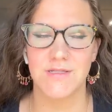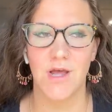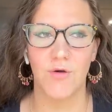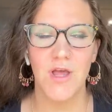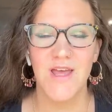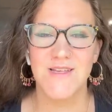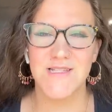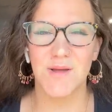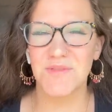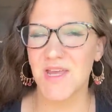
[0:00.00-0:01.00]
So
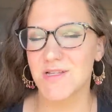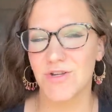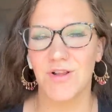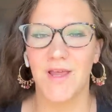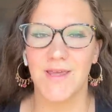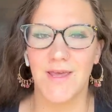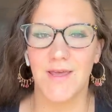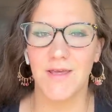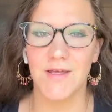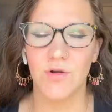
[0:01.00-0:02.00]
some things are like
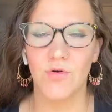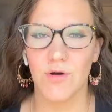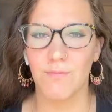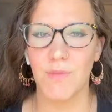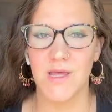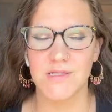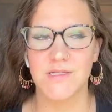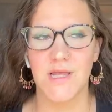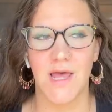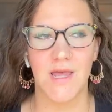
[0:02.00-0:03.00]
hit or miss,
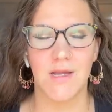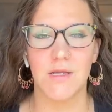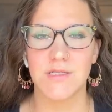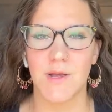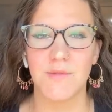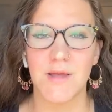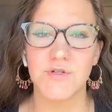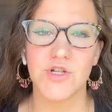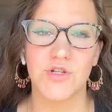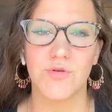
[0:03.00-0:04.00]
and sometimes
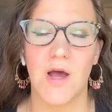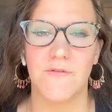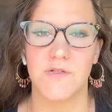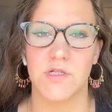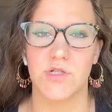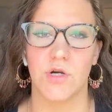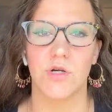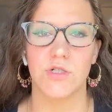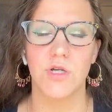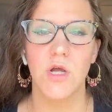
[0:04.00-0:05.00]
you do have to search